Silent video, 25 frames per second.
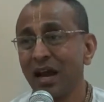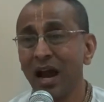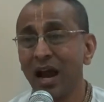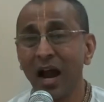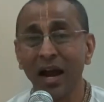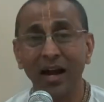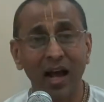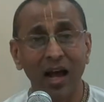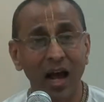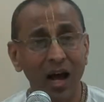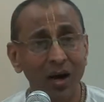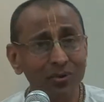
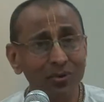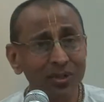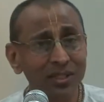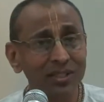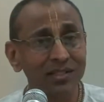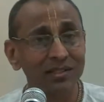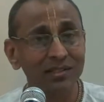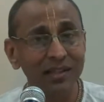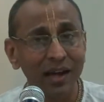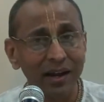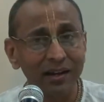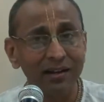And how
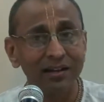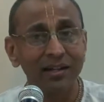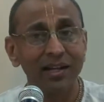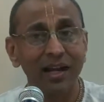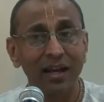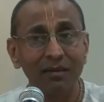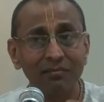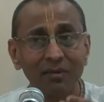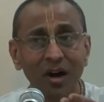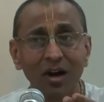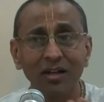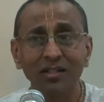is that
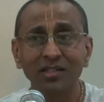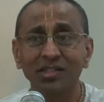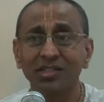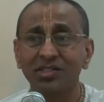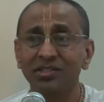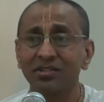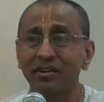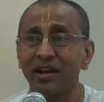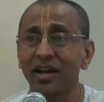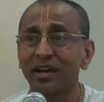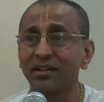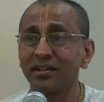
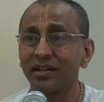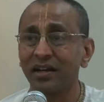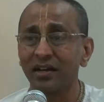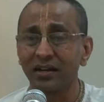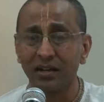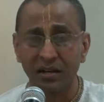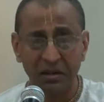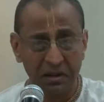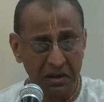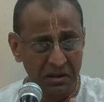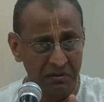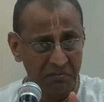
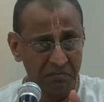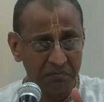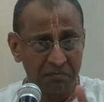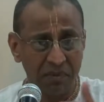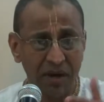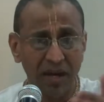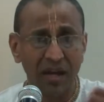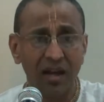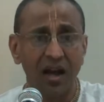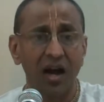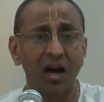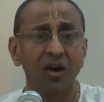demonstrated?
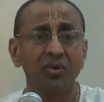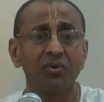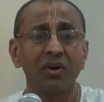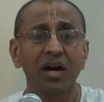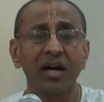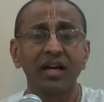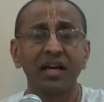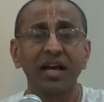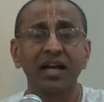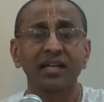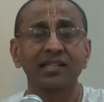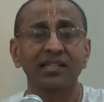By how
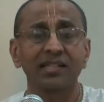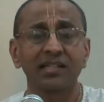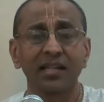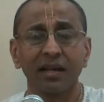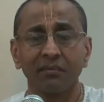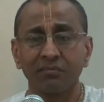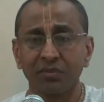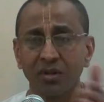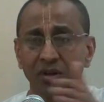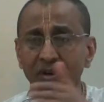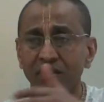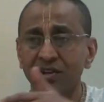I
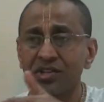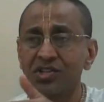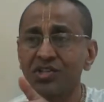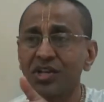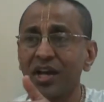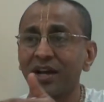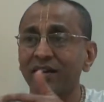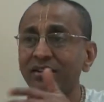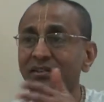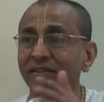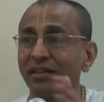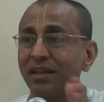accept or
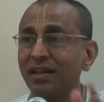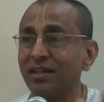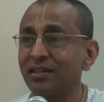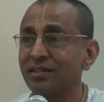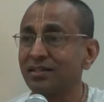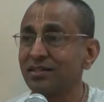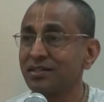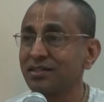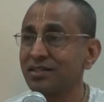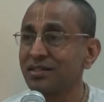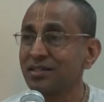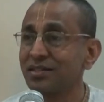reject
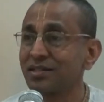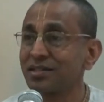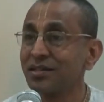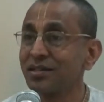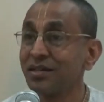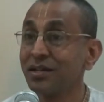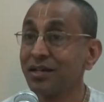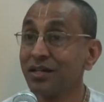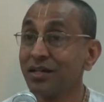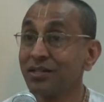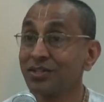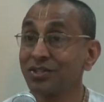
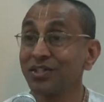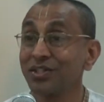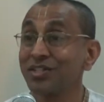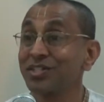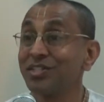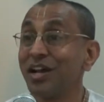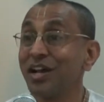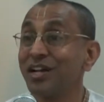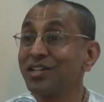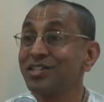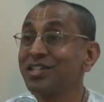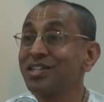things. So it's
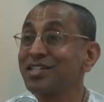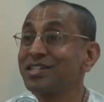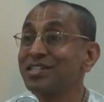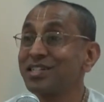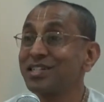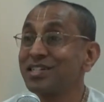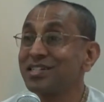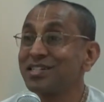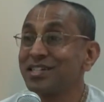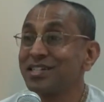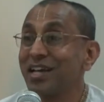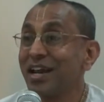not just
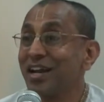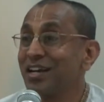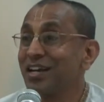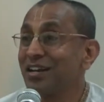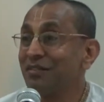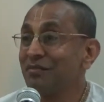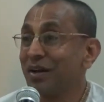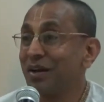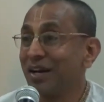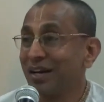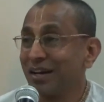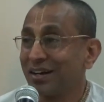a
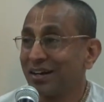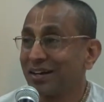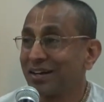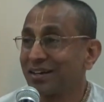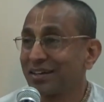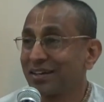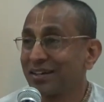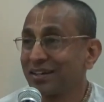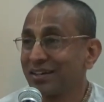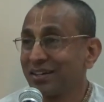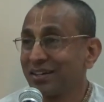sentiment.